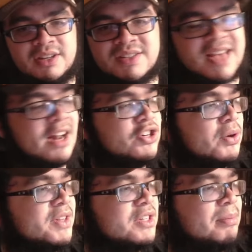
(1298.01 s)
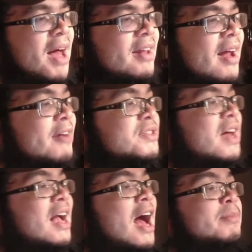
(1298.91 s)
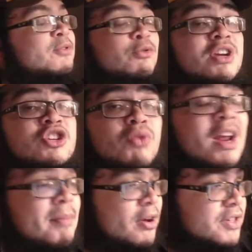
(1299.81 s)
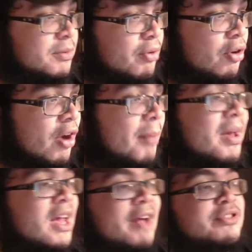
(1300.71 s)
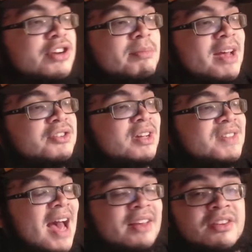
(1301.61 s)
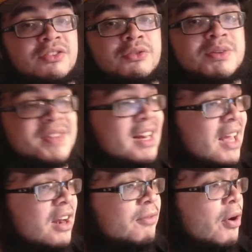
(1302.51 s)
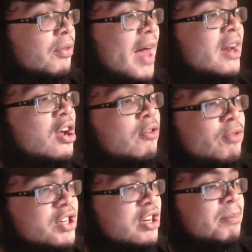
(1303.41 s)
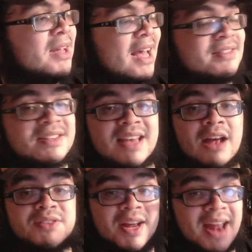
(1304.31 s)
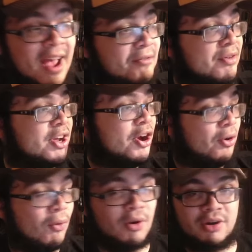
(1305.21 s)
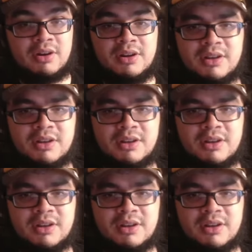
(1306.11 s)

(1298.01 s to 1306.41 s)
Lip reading: Just got to join SupplyHouse.com's free TradeMaster program. Every TradeMaster gets access to a dedicated phone line, free shipping, and discounts on every order.